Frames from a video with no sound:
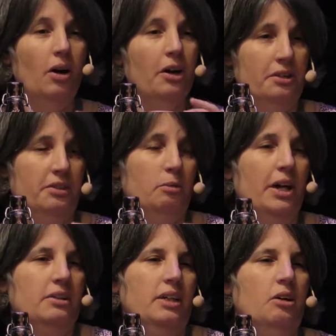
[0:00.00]
part of the
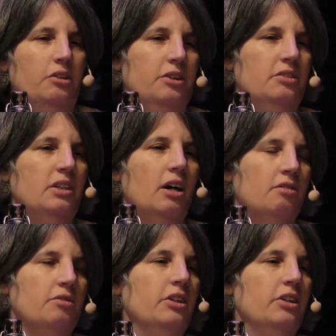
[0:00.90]
right to health itself.